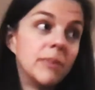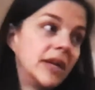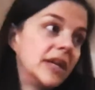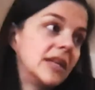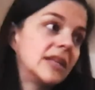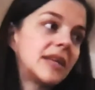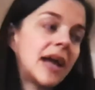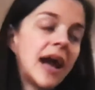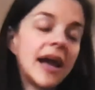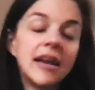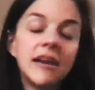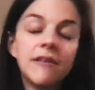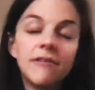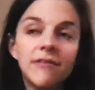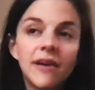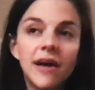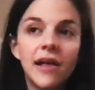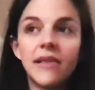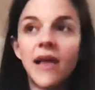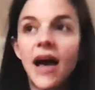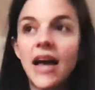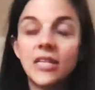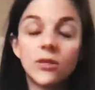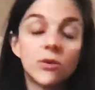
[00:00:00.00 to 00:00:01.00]
It kind of
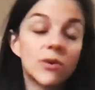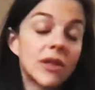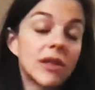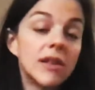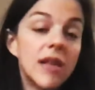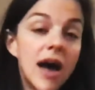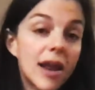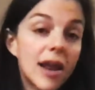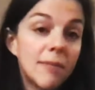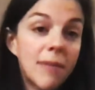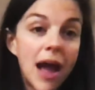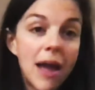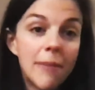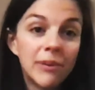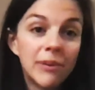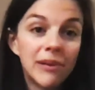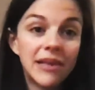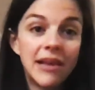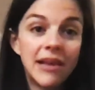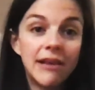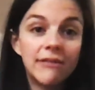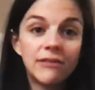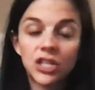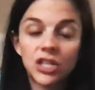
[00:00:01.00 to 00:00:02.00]
aligns with a lot of my
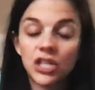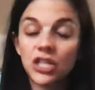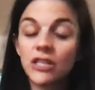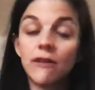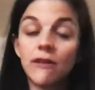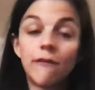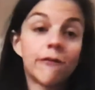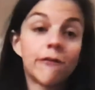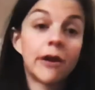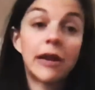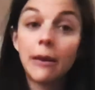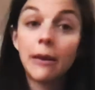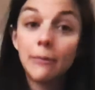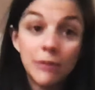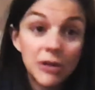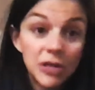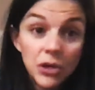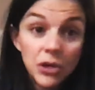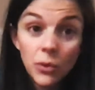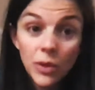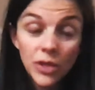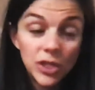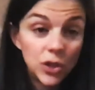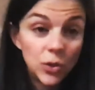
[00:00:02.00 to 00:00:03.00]
beliefs, just the freedom to
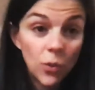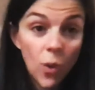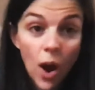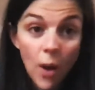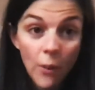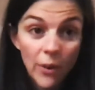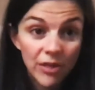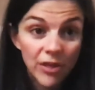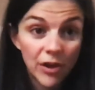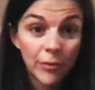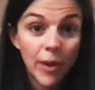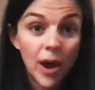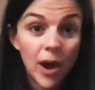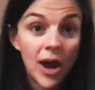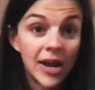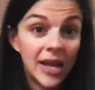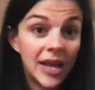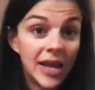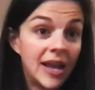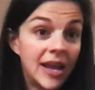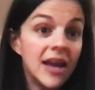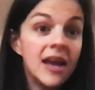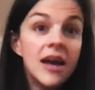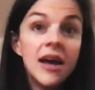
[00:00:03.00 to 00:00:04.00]
do what you want with your
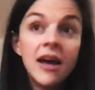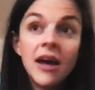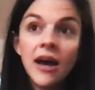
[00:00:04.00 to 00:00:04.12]
body,